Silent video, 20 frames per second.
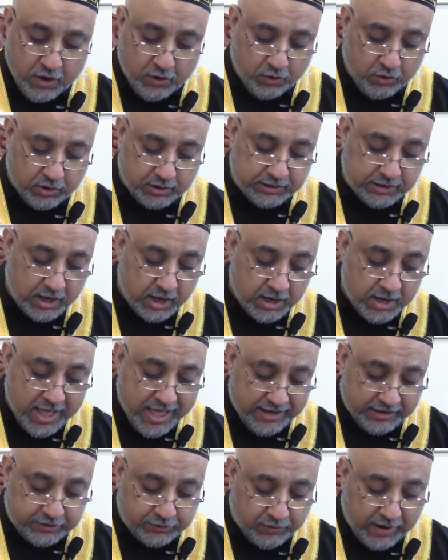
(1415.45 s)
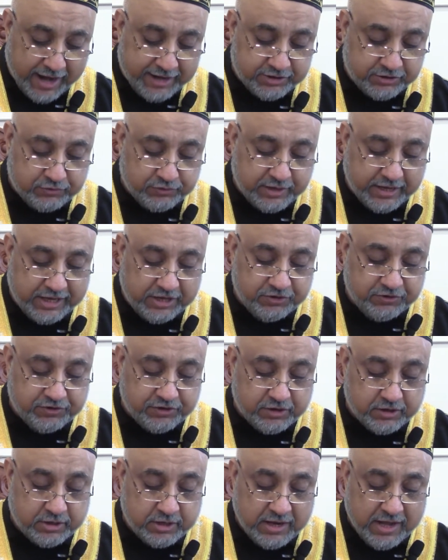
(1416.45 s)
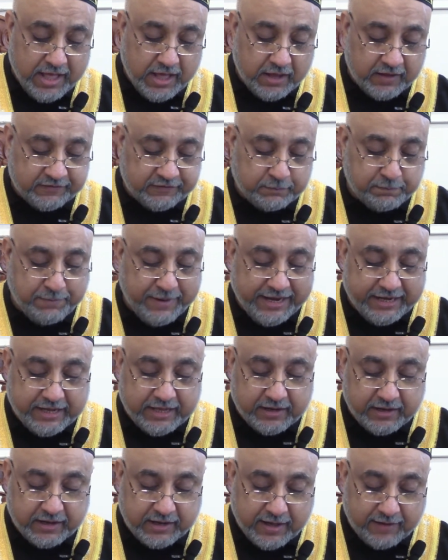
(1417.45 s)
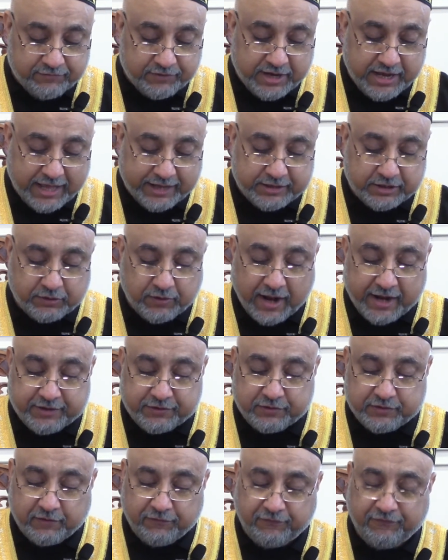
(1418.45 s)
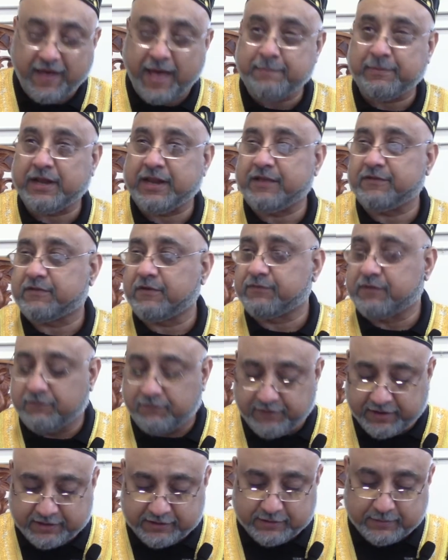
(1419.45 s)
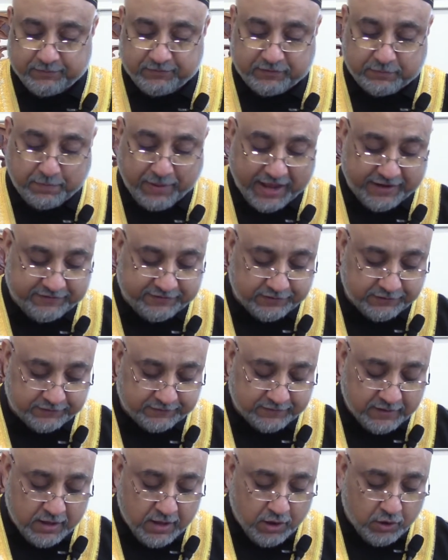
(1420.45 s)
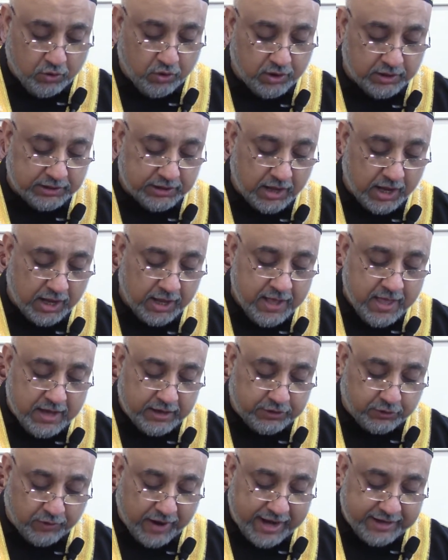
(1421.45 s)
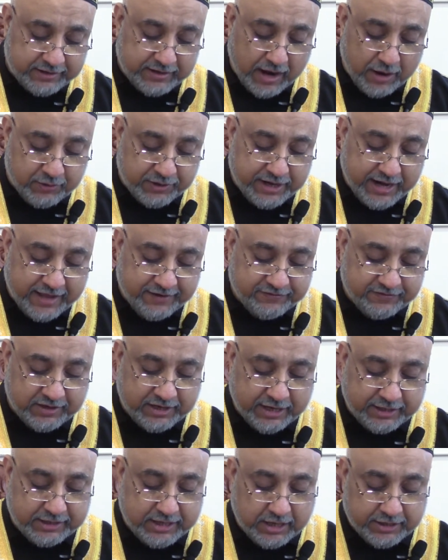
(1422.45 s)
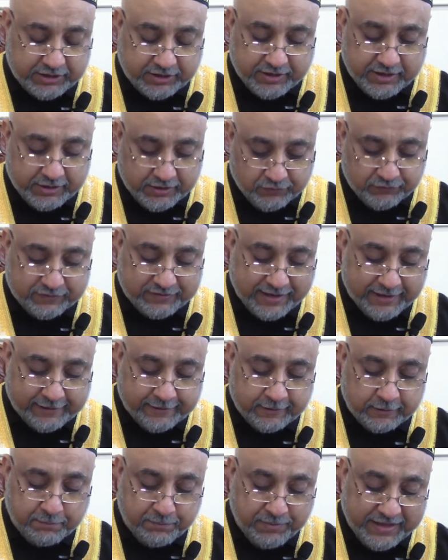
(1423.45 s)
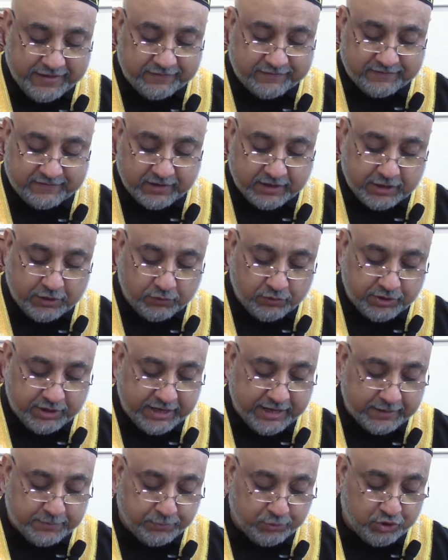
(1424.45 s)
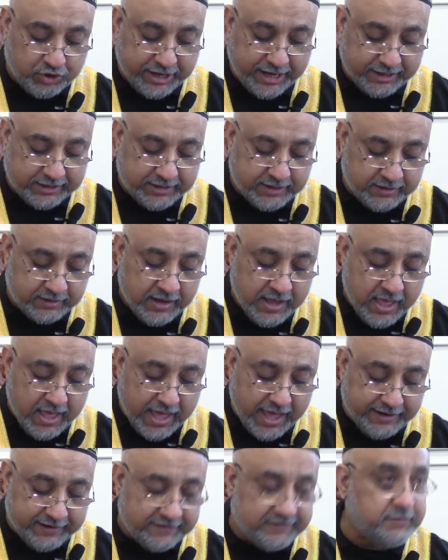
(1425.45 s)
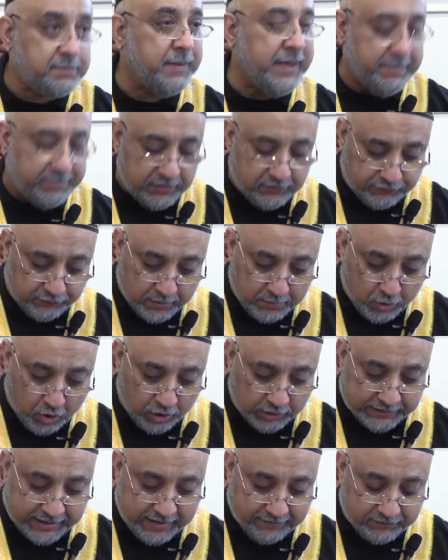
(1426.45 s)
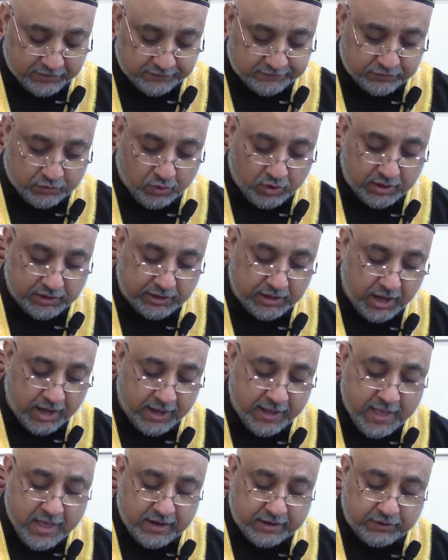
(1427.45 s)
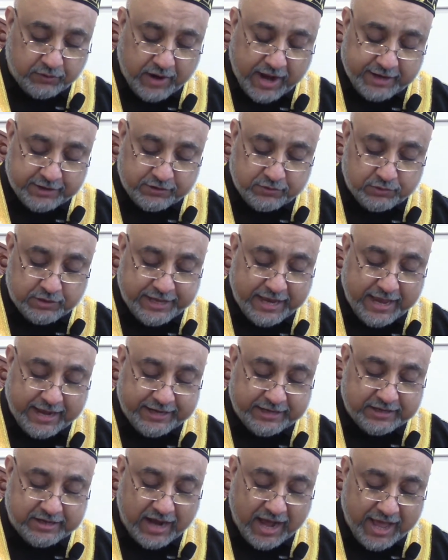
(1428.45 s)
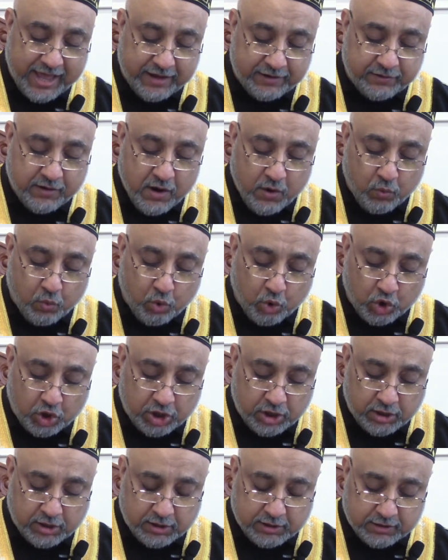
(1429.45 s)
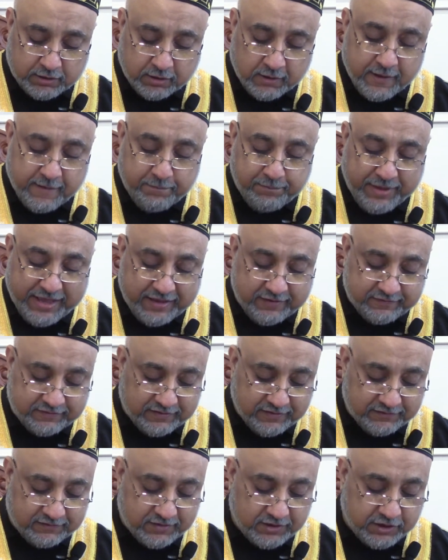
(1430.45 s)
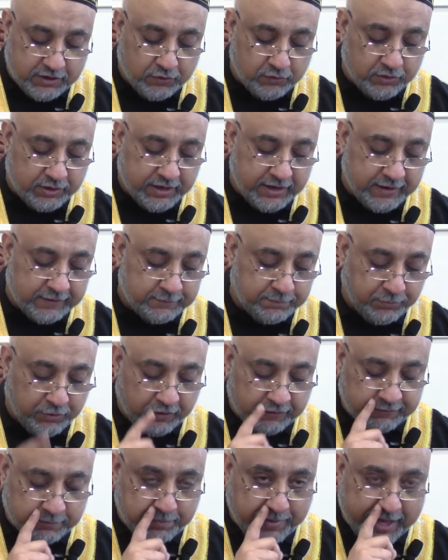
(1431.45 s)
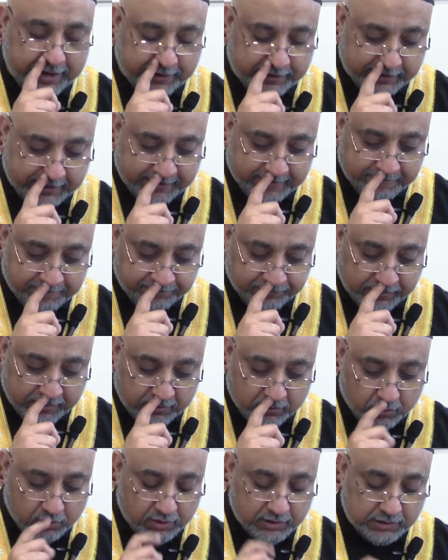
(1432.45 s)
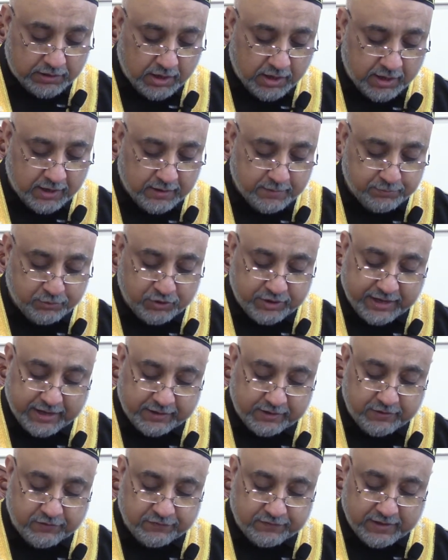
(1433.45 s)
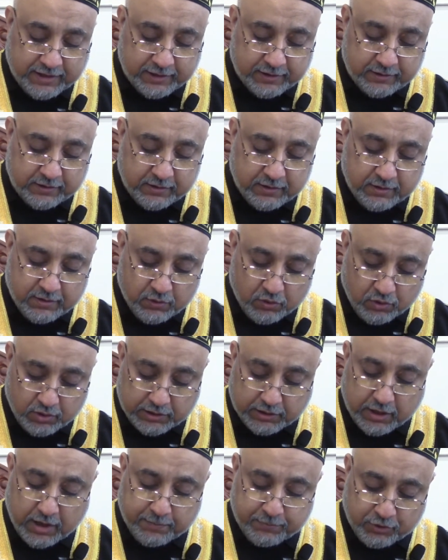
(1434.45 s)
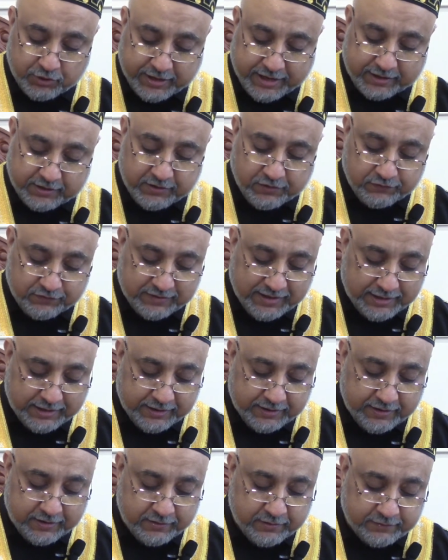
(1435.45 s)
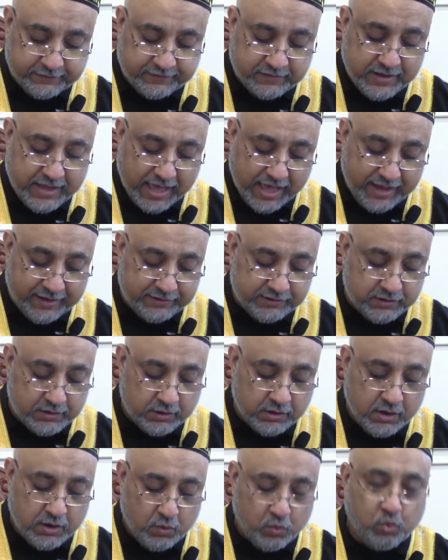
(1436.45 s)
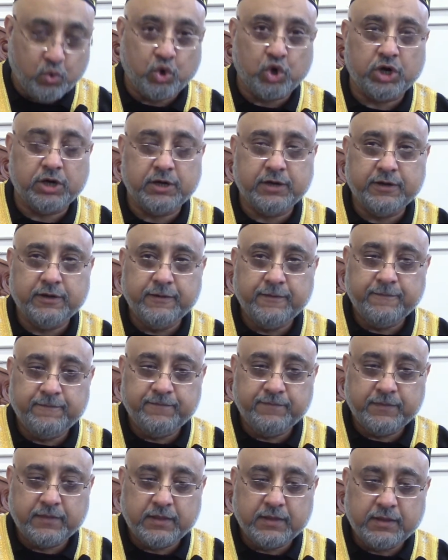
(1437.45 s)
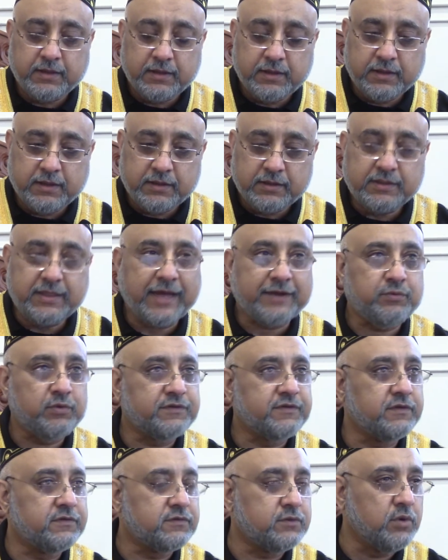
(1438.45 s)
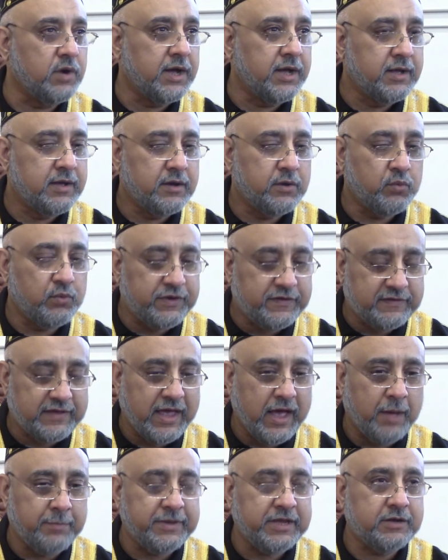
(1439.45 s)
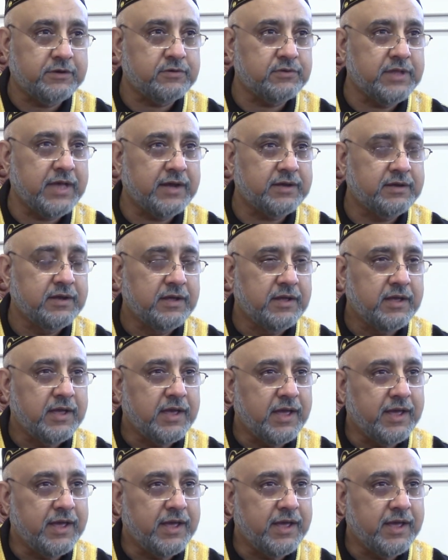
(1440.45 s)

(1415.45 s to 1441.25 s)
O Allah, grant to the injured a speedy recovery and grant to the families of the victims patience. O Allah, grant our nation and country New Zealand peace, security and protect it and its people from all evils. O Allah, grant to the entire world peace, security and prosperity. O Allah, protect New Zealand. O Allah, protect New Zealanders and the world. That was his dua. We say ameen to that.